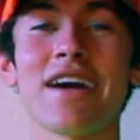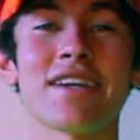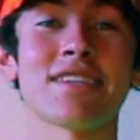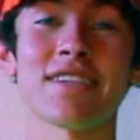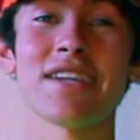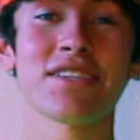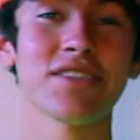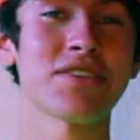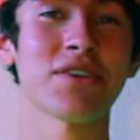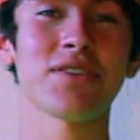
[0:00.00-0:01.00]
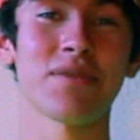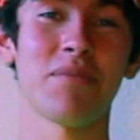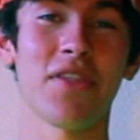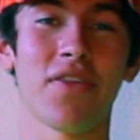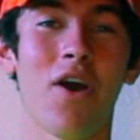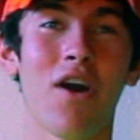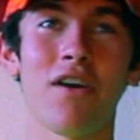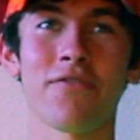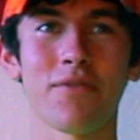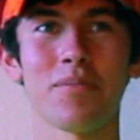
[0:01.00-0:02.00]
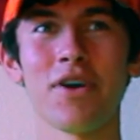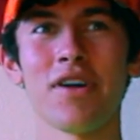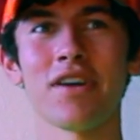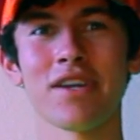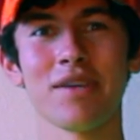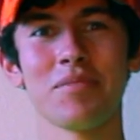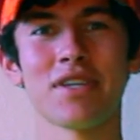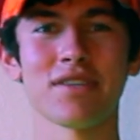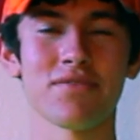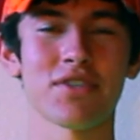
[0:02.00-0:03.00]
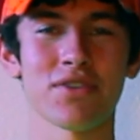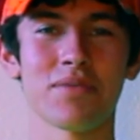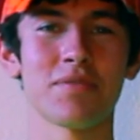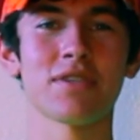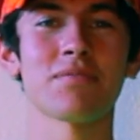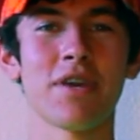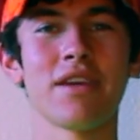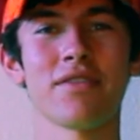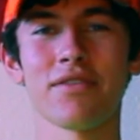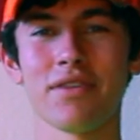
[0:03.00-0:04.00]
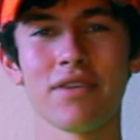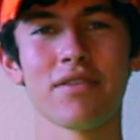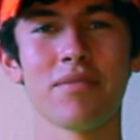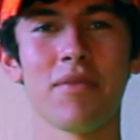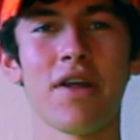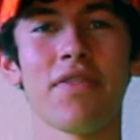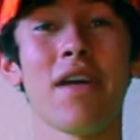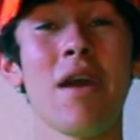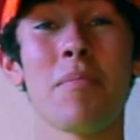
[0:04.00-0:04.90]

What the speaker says: I essentially took the month off from ball hockey because of a trip to Spain earlier in the month.